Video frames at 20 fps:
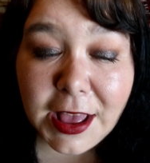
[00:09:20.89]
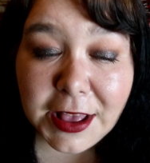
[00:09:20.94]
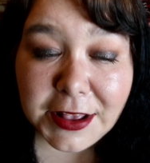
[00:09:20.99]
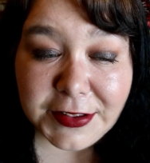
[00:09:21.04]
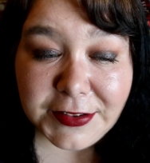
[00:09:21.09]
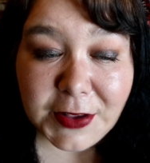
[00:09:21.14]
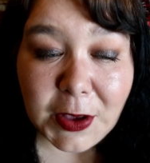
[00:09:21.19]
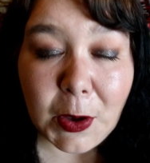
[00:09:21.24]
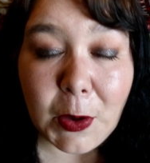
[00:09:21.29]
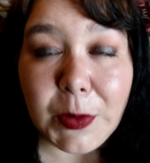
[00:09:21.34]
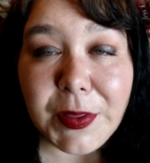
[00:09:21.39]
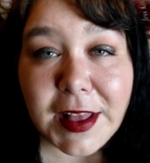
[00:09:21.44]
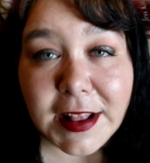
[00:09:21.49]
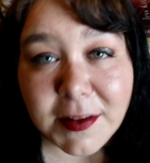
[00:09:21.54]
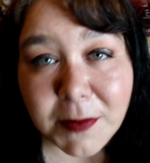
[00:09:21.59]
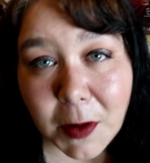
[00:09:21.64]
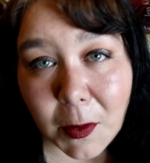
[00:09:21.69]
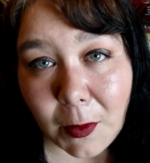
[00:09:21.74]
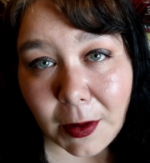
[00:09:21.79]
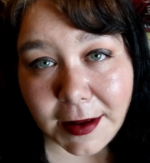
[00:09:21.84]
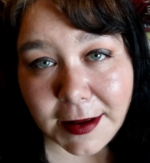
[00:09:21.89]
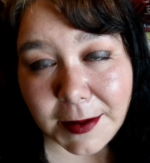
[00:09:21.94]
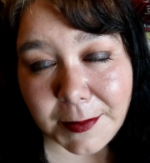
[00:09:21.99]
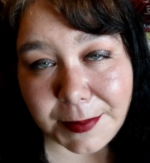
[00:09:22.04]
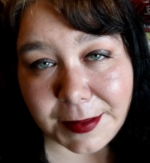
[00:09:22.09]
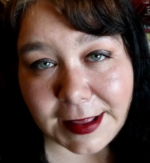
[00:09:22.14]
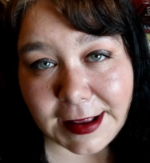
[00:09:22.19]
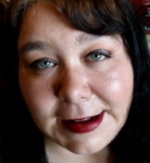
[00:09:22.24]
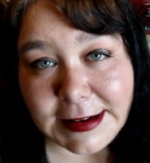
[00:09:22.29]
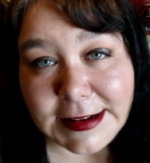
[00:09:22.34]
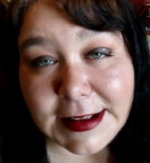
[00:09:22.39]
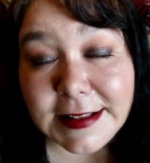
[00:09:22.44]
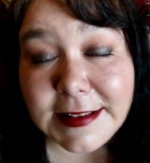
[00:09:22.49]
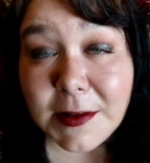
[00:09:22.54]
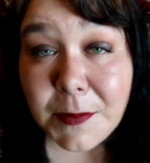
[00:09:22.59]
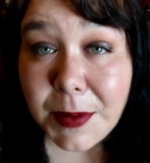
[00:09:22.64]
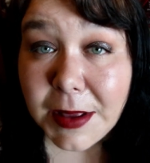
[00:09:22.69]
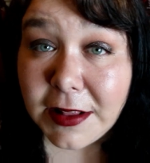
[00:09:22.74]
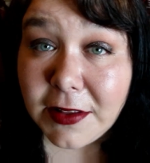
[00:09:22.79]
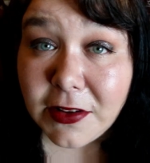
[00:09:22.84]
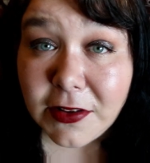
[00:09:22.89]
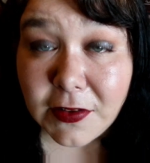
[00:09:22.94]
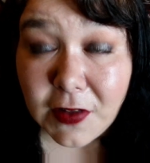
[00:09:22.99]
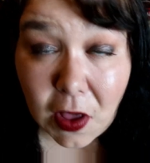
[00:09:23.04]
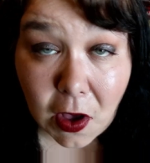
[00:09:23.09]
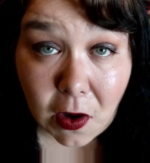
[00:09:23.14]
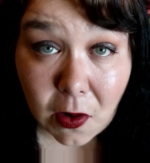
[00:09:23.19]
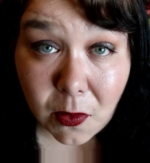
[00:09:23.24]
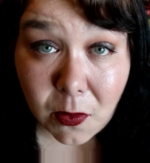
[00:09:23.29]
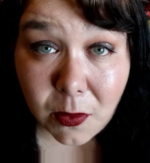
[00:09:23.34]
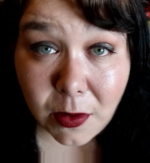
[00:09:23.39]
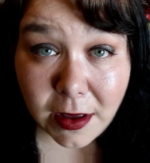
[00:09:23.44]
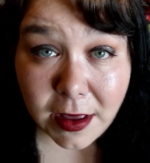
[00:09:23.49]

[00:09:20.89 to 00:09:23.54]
So that's my one complaint. It's a bit slow.